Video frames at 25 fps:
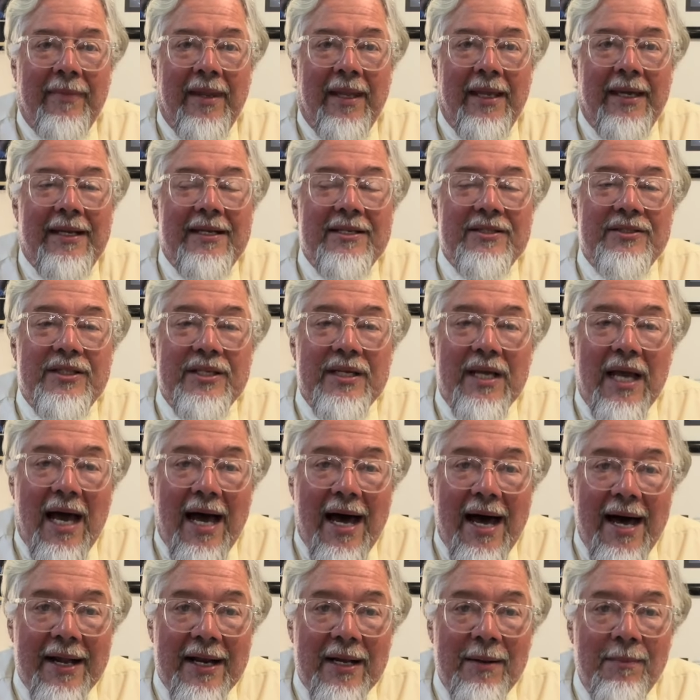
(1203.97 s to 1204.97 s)
It is the
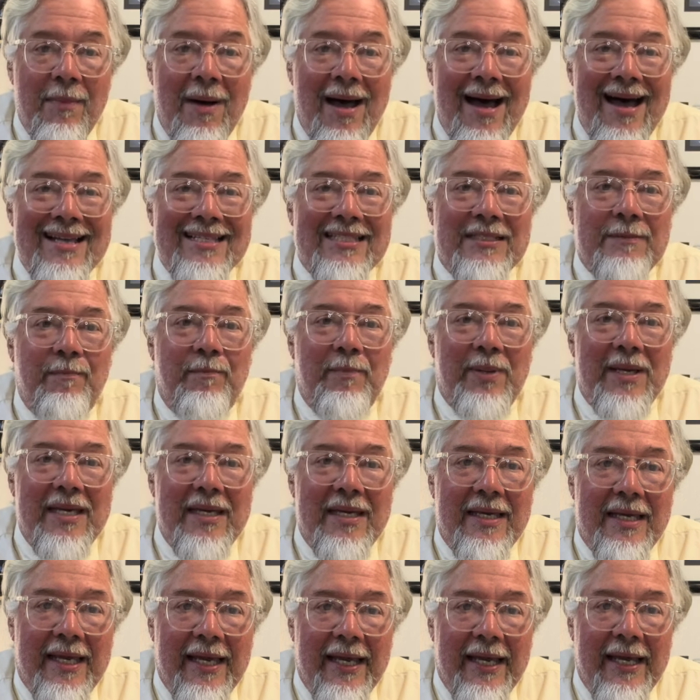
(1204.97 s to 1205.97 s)
Audemars
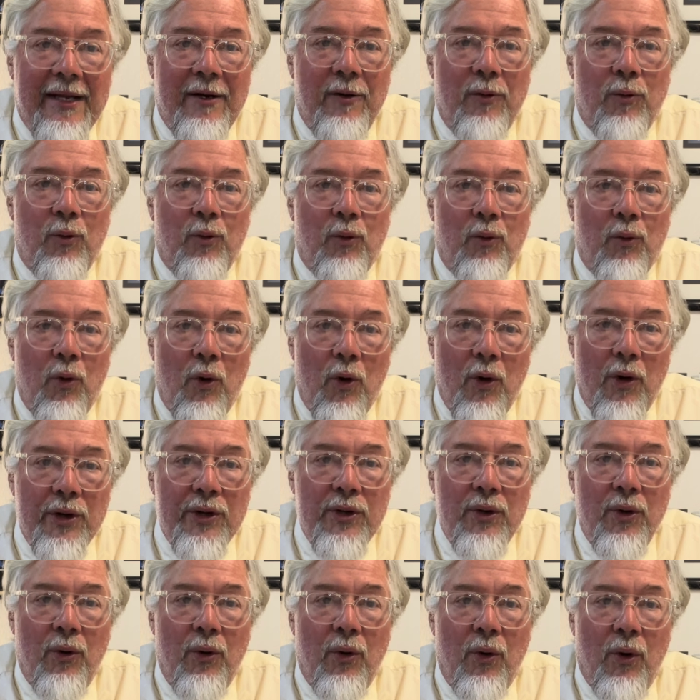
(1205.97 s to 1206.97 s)
Piguet
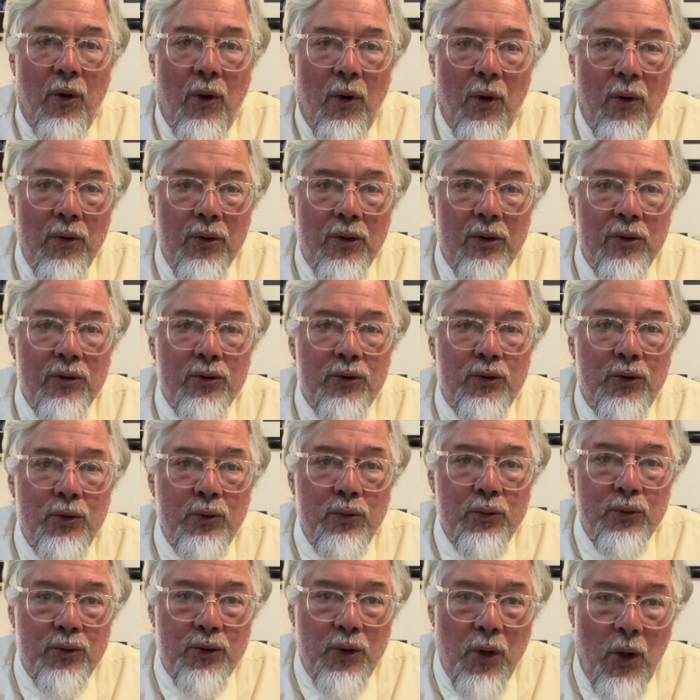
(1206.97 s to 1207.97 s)
Royal Oak
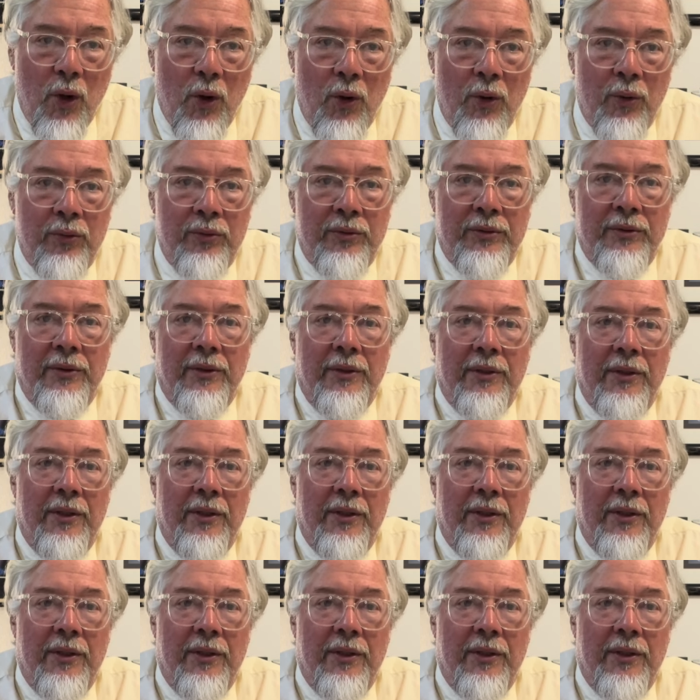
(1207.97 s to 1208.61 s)
Two-Tone.